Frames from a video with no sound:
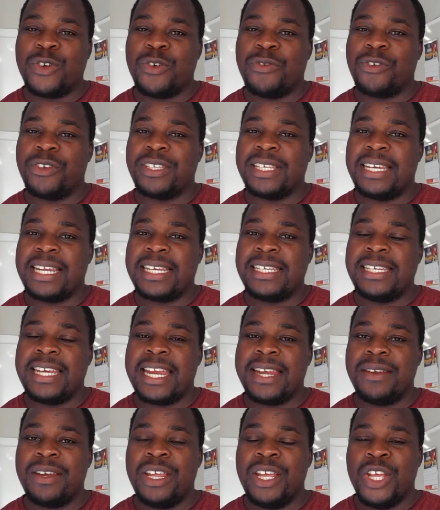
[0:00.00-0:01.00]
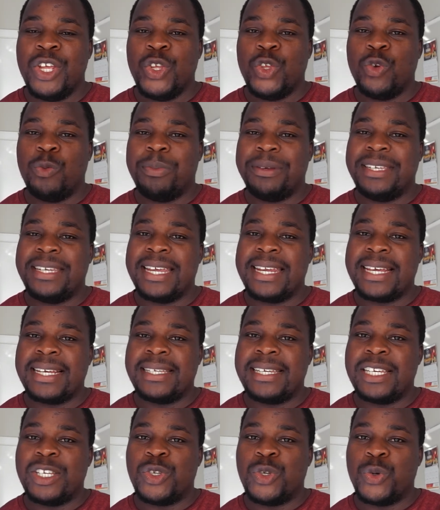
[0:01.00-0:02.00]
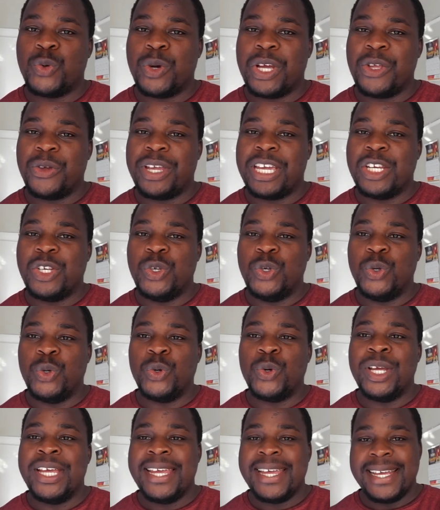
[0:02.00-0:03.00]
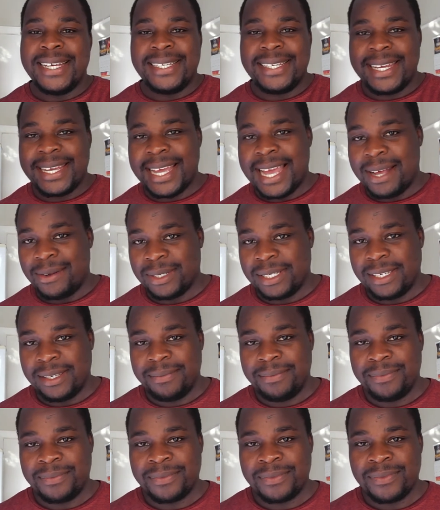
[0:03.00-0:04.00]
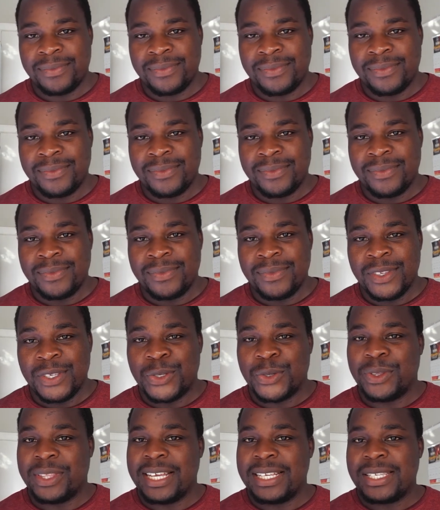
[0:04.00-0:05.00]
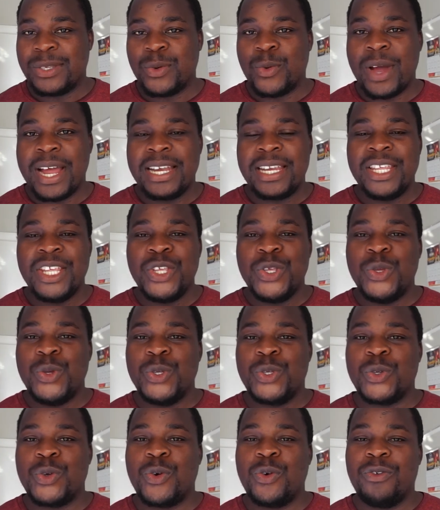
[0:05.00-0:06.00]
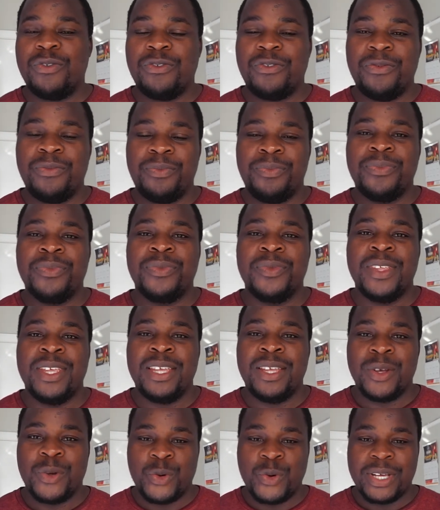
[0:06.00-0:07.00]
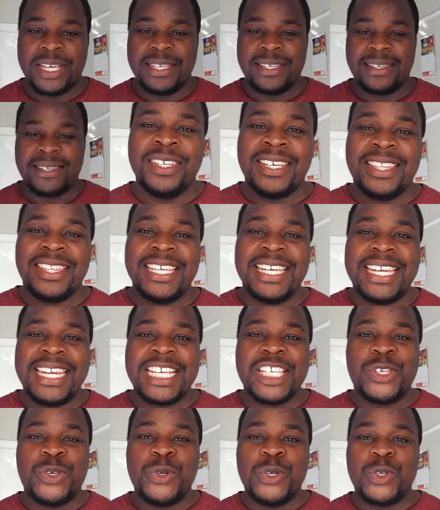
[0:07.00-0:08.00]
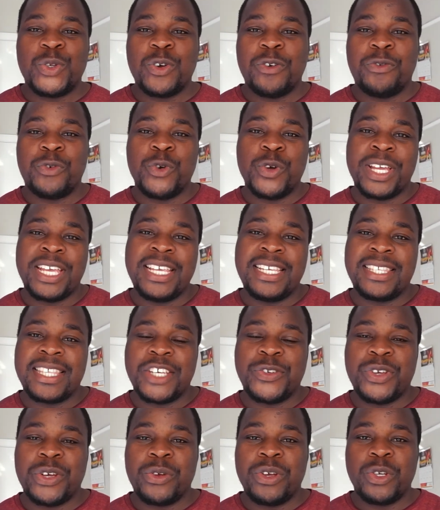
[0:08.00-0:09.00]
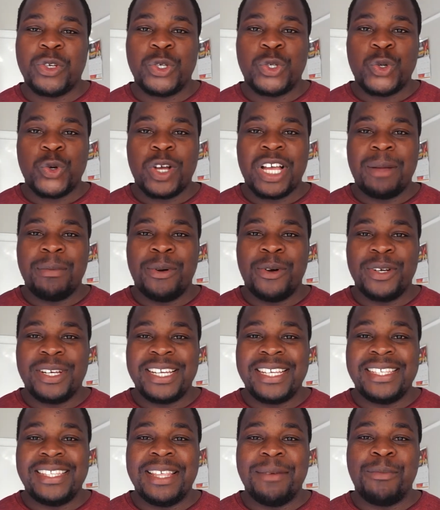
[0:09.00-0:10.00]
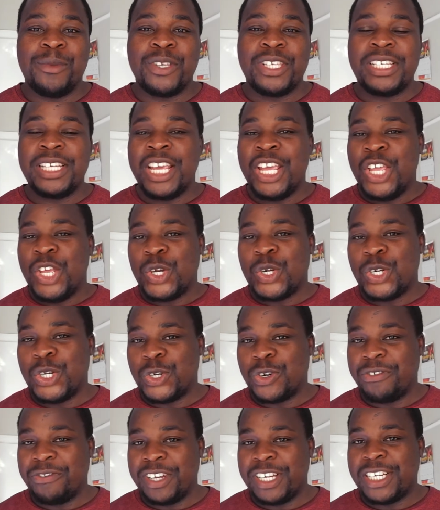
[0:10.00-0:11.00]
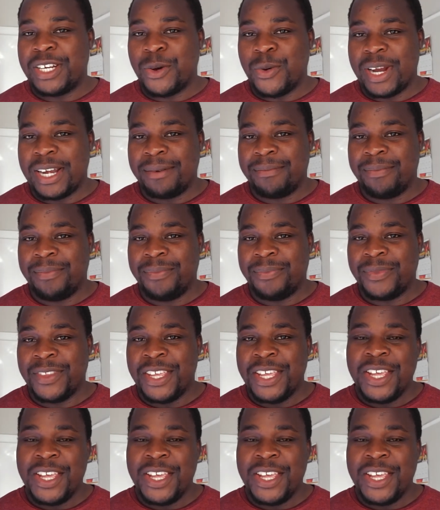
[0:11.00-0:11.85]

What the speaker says: end of your selection, you'll be directed to where you can do a checkout. So that's one use of cookies. The next use of cookies that we're going to talk about is the most controversial one.